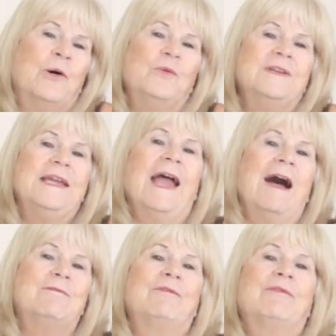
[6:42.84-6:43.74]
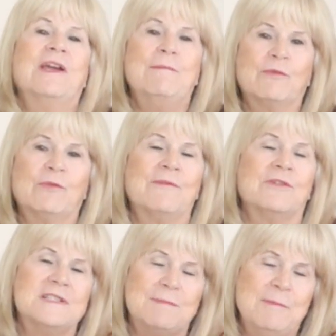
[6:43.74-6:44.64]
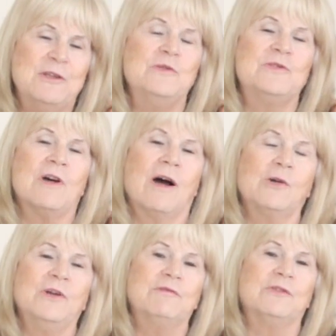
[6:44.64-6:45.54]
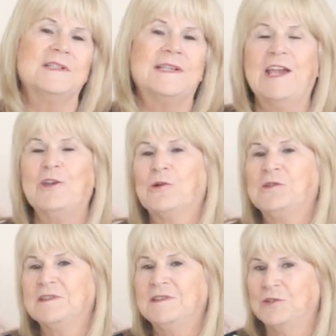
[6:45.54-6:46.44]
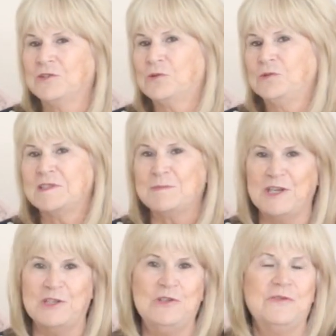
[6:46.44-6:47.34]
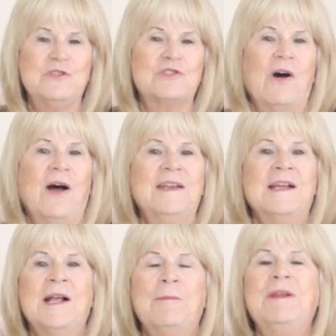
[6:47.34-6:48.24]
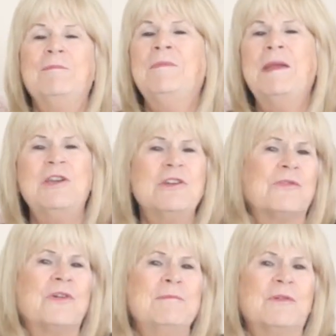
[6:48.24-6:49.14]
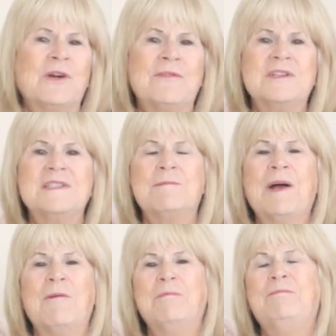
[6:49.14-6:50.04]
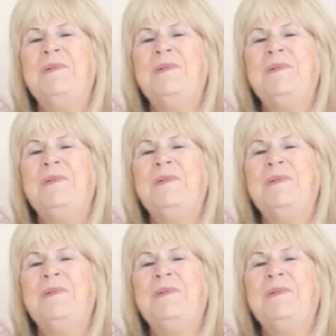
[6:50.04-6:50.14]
only have a frame of reference. Maybe you saw Queen for a Day, you're as old as me and you saw it. But maybe your frame of reference about